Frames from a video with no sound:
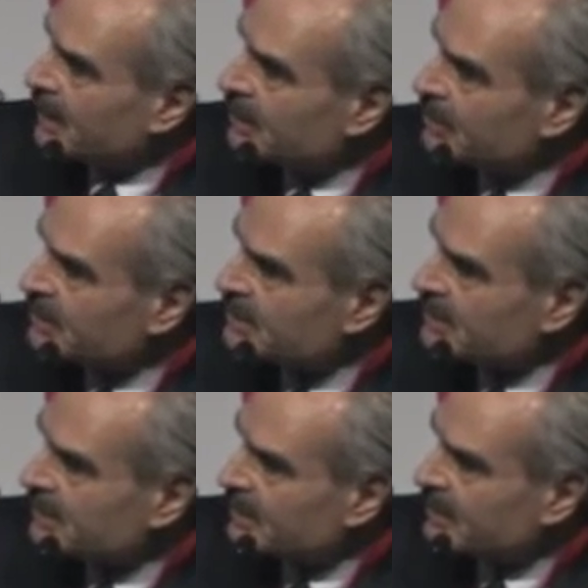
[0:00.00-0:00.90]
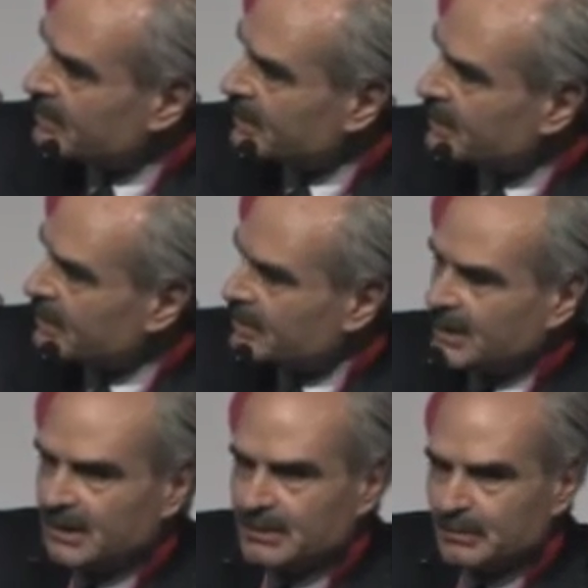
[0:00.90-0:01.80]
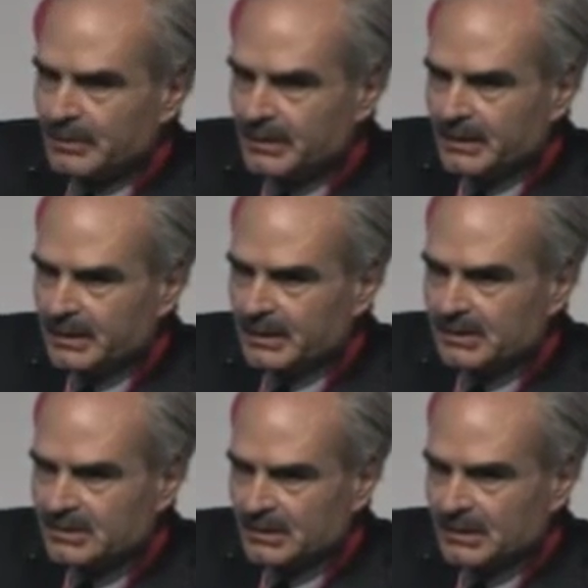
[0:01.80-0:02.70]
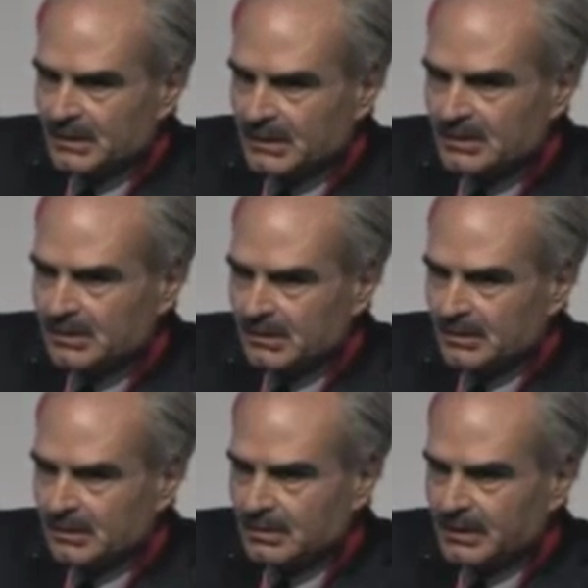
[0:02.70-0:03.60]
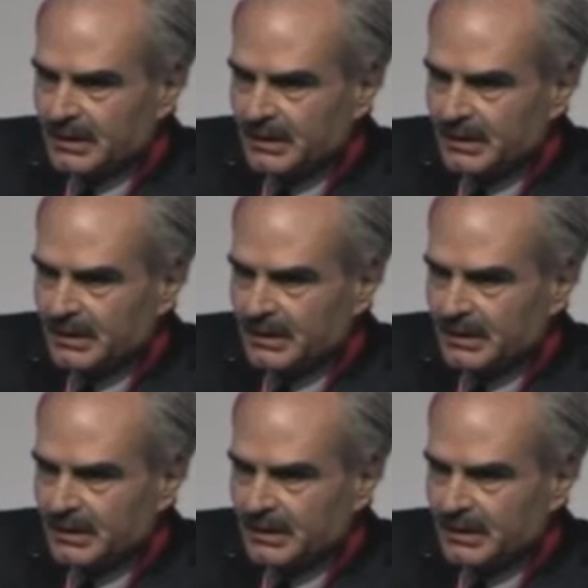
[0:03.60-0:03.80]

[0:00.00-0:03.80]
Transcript: And notice the very remarkable decrease in the score